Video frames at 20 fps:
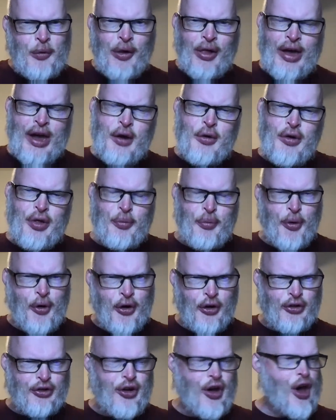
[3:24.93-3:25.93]
Well, here are the
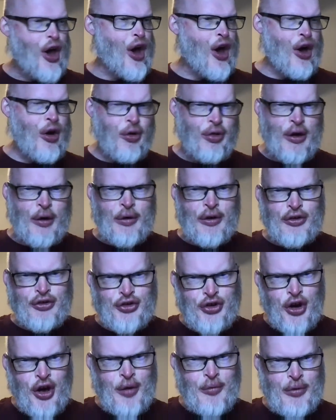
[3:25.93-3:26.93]
books. Oh, they're in
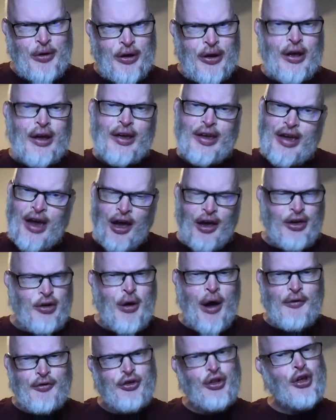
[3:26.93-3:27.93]
German. Yeah, you
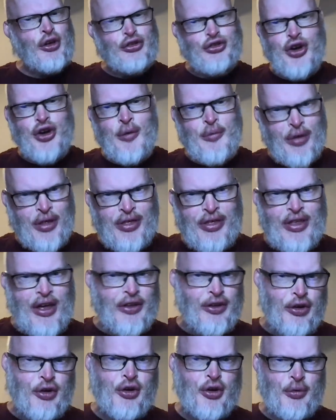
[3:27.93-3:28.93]
have to learn German and
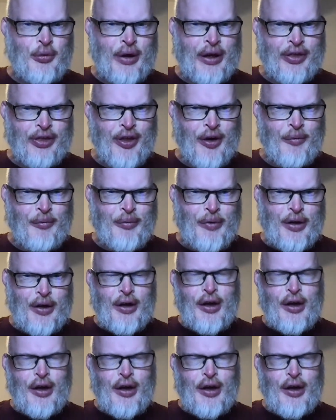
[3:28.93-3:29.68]
then you can read them.